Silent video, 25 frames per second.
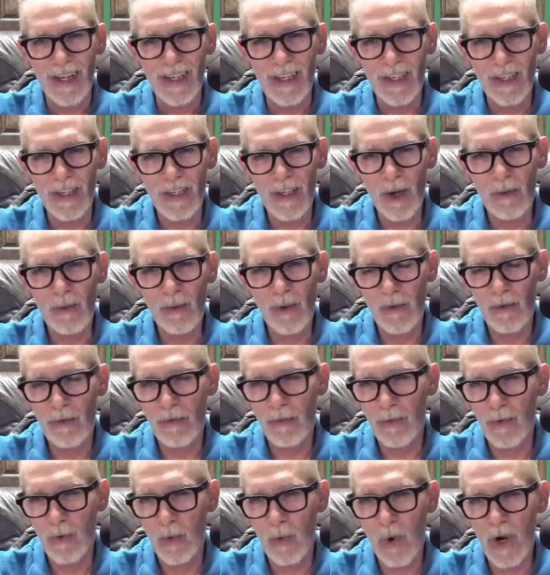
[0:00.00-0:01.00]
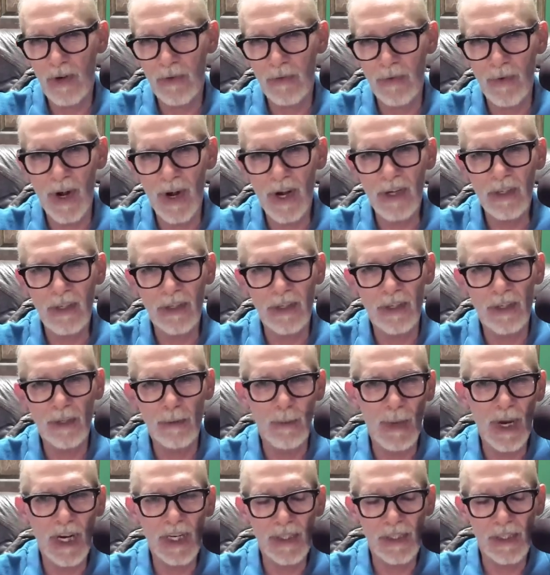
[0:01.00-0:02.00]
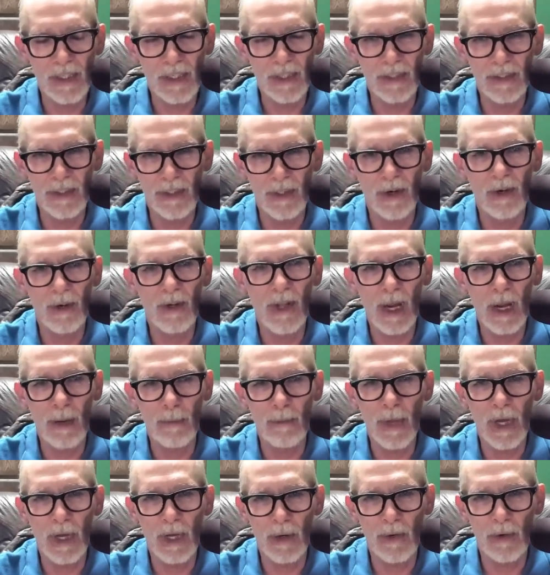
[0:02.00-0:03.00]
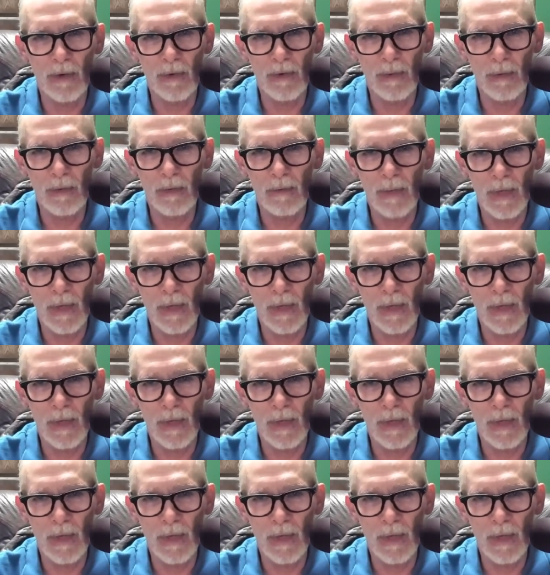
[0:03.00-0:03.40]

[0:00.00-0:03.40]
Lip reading: But quite frankly, the Mexicans are a lot better